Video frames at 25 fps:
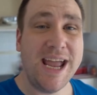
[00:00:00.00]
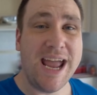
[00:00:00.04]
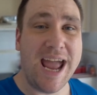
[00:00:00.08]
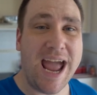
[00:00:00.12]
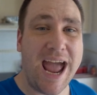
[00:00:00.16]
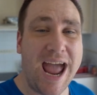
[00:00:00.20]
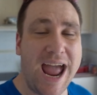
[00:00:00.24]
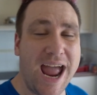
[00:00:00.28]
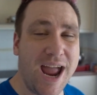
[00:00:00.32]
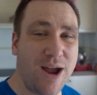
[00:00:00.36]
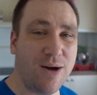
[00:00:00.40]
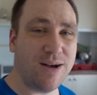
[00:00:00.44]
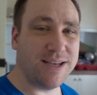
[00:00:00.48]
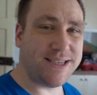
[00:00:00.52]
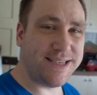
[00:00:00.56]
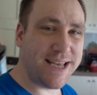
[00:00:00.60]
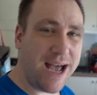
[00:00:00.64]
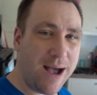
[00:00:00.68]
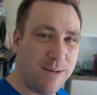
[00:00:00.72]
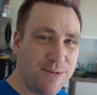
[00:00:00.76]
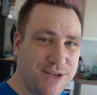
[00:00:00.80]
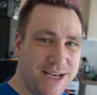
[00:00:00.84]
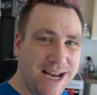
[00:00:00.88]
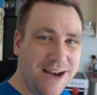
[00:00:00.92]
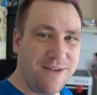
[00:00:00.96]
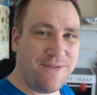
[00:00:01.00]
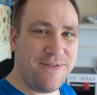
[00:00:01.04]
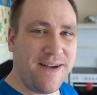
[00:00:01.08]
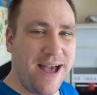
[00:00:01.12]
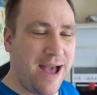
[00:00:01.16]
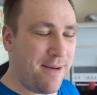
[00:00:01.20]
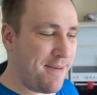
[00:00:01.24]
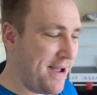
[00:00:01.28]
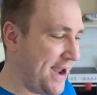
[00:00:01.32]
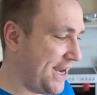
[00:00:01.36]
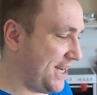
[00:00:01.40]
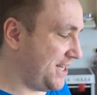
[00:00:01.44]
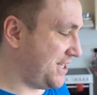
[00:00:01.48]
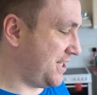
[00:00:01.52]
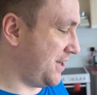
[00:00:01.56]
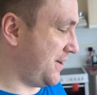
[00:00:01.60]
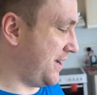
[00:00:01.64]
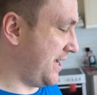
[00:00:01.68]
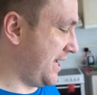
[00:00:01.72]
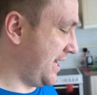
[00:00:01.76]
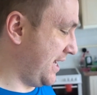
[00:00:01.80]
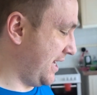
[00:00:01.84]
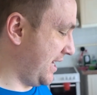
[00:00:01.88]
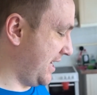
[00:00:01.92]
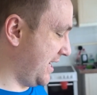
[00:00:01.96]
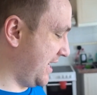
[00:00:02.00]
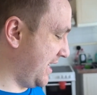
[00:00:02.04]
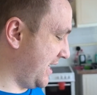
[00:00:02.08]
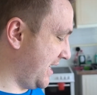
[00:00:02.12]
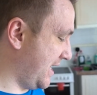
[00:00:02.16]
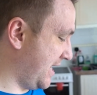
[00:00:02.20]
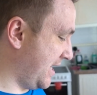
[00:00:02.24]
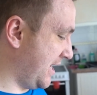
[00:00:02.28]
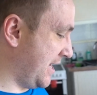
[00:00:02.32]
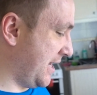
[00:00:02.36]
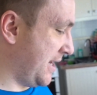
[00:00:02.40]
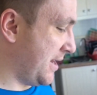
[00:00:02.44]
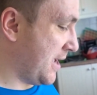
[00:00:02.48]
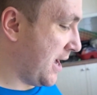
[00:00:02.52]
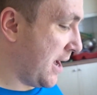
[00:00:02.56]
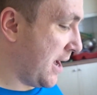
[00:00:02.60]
Hey, what's up, Jelly fan? How you doing?